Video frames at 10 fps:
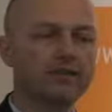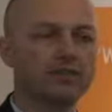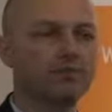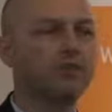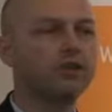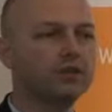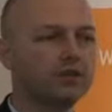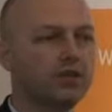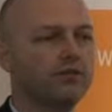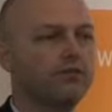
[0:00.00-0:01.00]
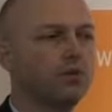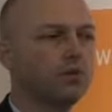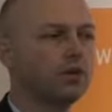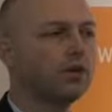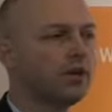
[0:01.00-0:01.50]
kind of a big shift
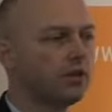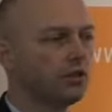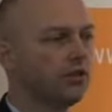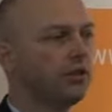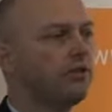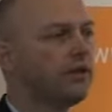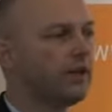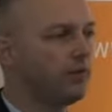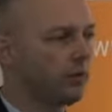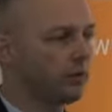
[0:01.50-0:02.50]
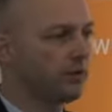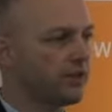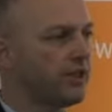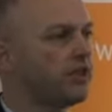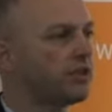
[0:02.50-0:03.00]
for learning and development
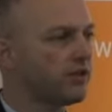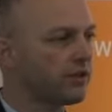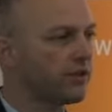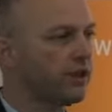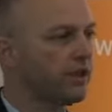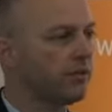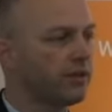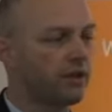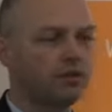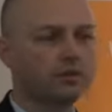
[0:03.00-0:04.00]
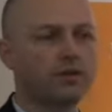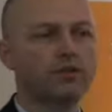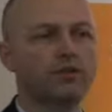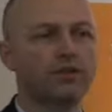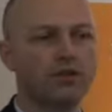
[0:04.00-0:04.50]
organizations,
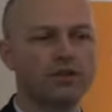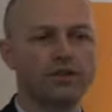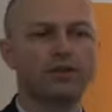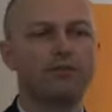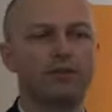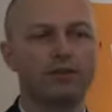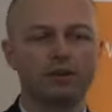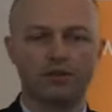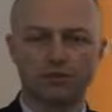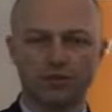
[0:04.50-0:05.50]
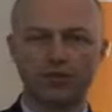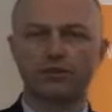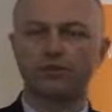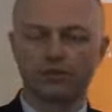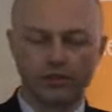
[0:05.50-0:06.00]
especially those that have been very
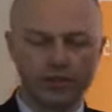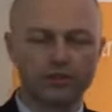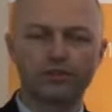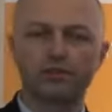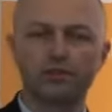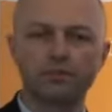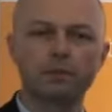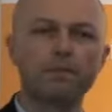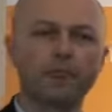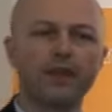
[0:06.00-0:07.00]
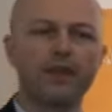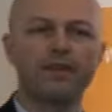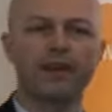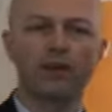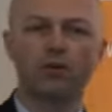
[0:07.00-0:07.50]
traditional,
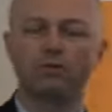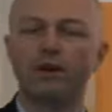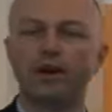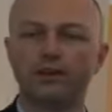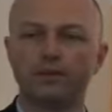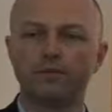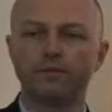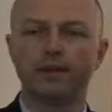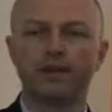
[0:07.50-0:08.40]
in that old model.